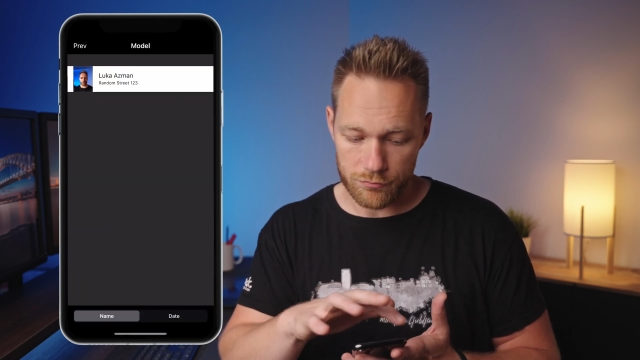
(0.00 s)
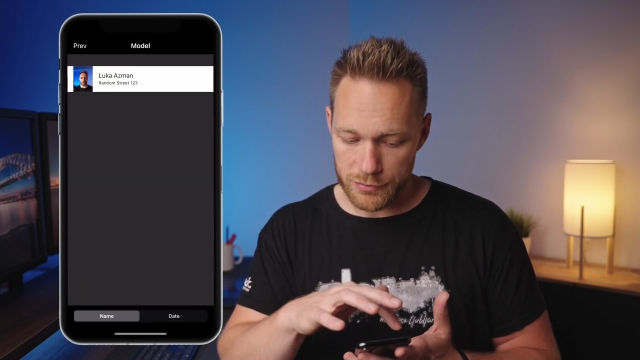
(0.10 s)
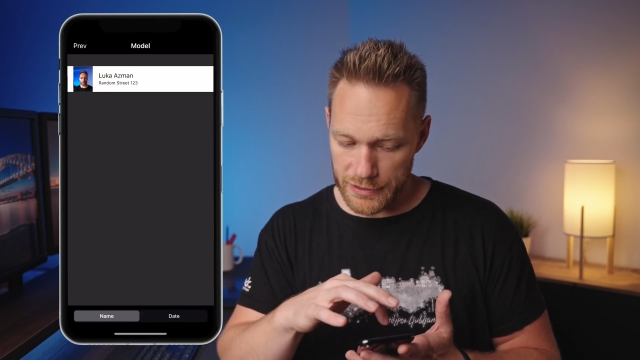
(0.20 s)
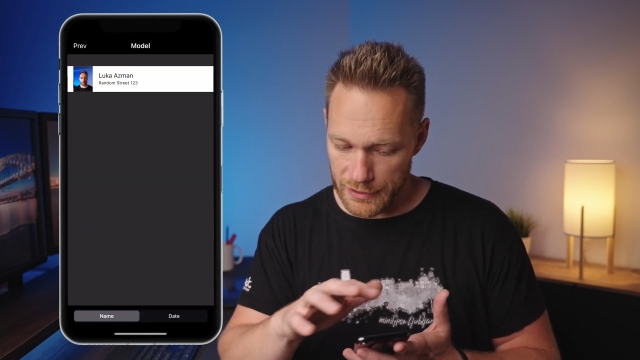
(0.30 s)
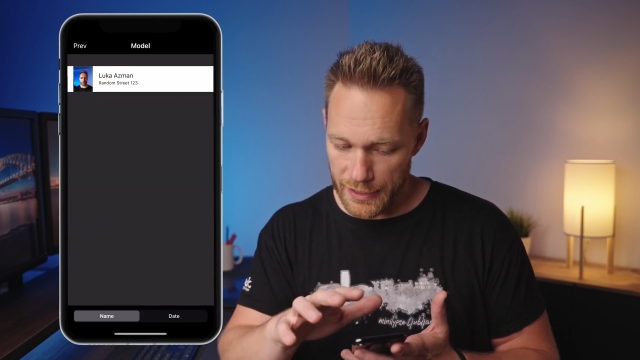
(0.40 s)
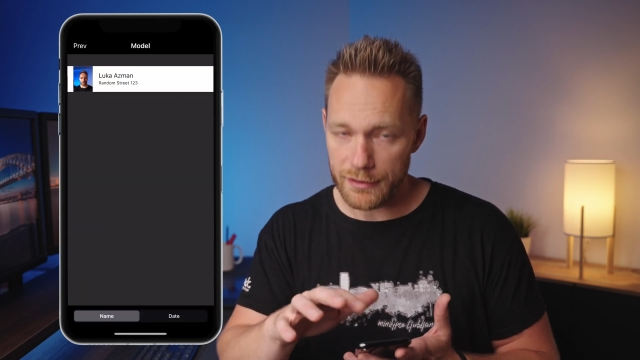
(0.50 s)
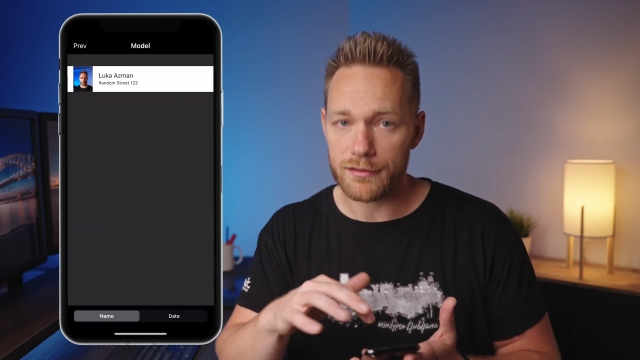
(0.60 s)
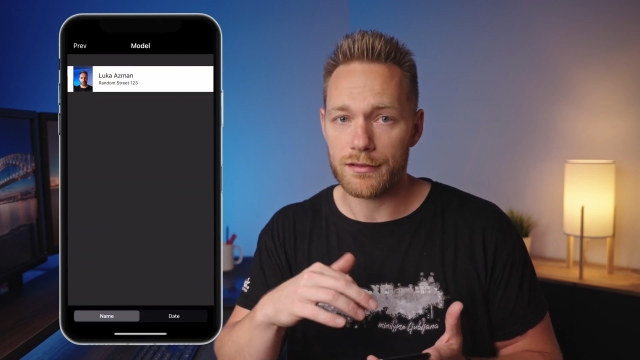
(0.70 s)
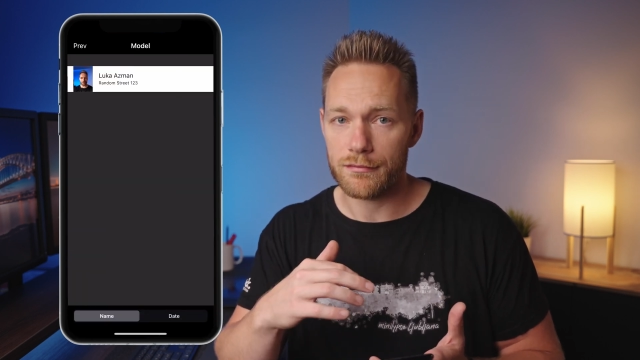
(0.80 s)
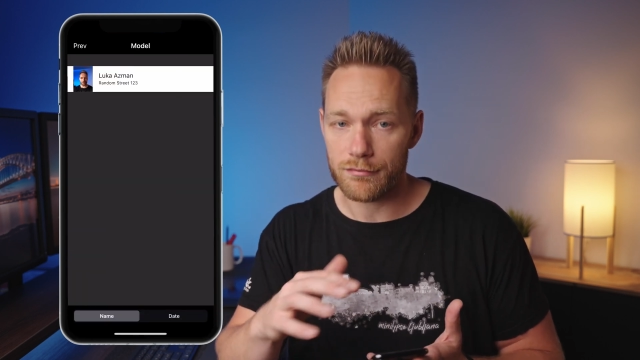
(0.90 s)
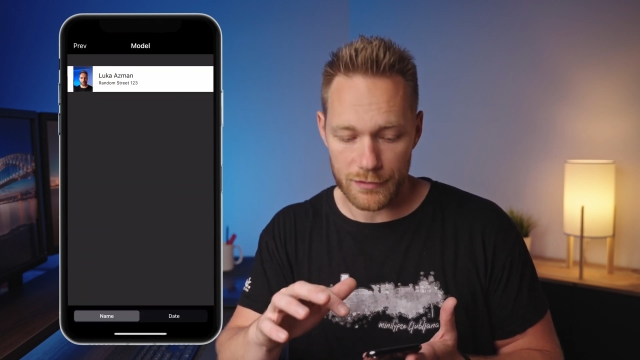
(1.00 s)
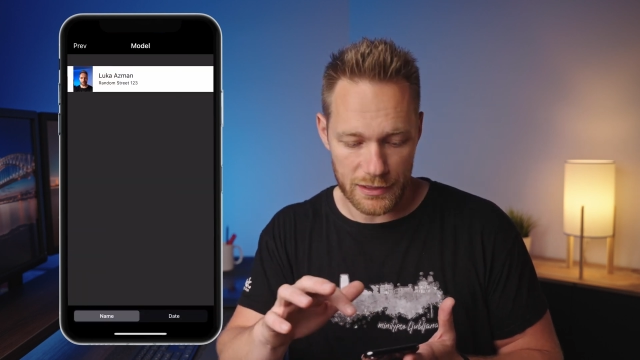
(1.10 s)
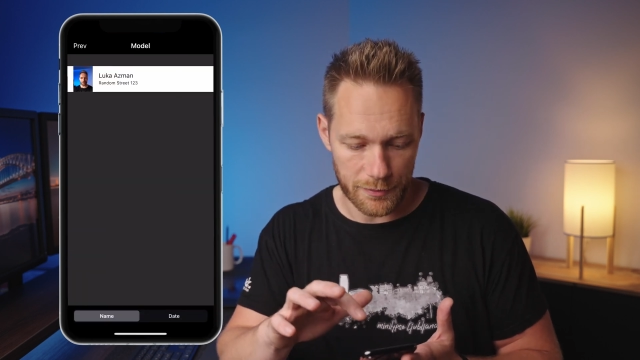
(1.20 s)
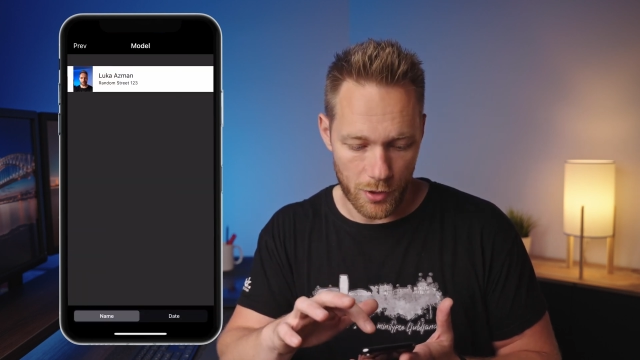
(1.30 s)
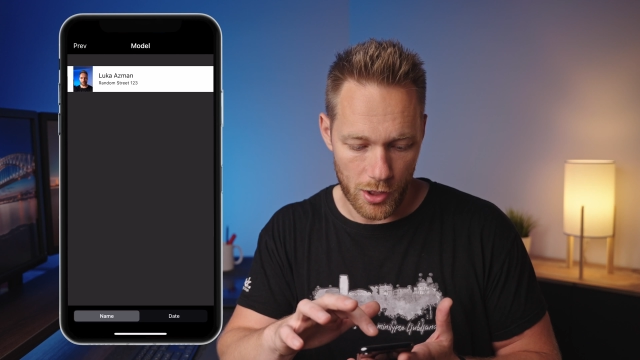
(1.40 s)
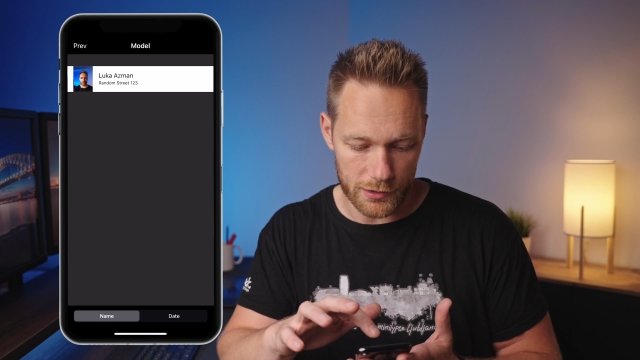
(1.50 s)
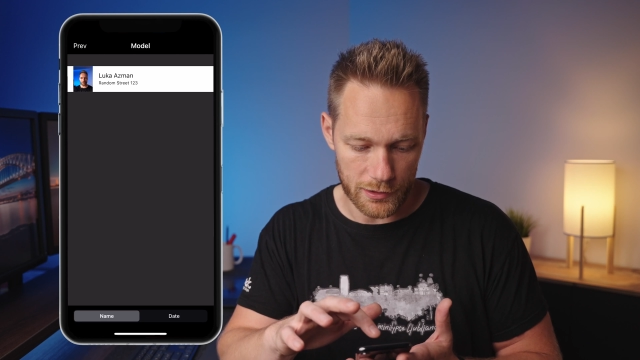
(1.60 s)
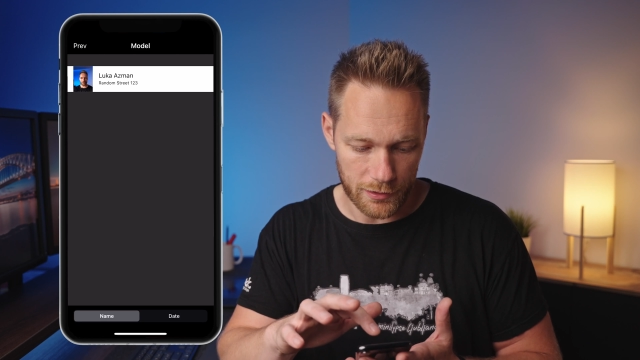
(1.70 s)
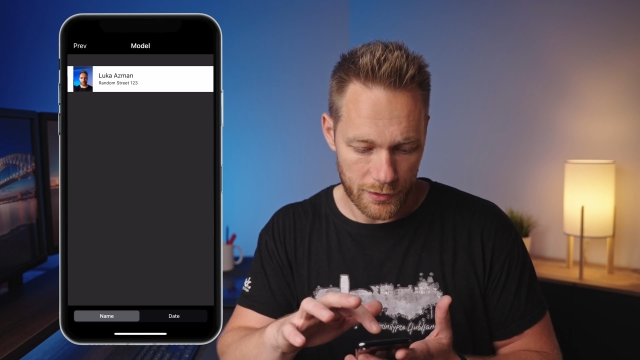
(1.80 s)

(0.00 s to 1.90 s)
select the model.